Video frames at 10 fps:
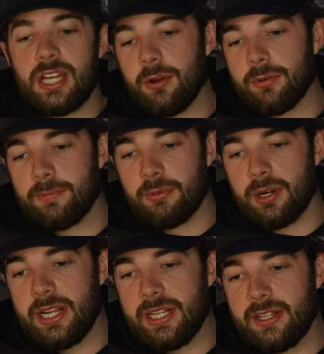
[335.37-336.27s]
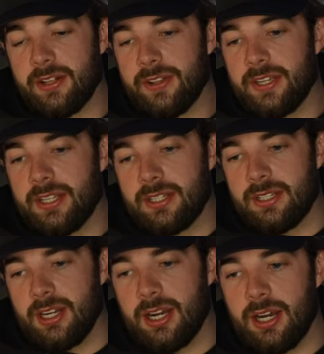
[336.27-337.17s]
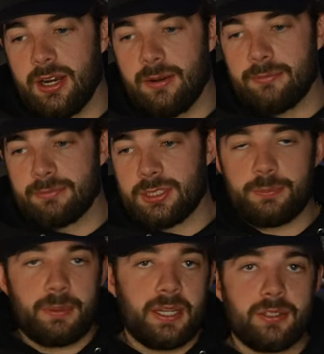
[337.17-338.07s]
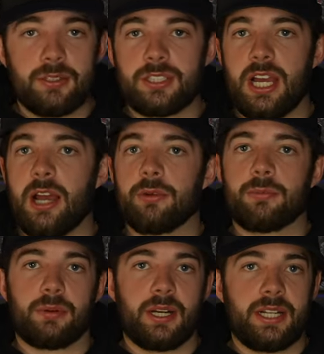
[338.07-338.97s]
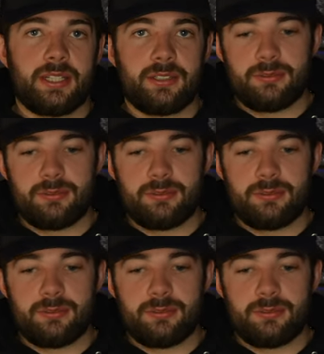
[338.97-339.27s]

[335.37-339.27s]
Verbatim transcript: I would break um, spindles. I would break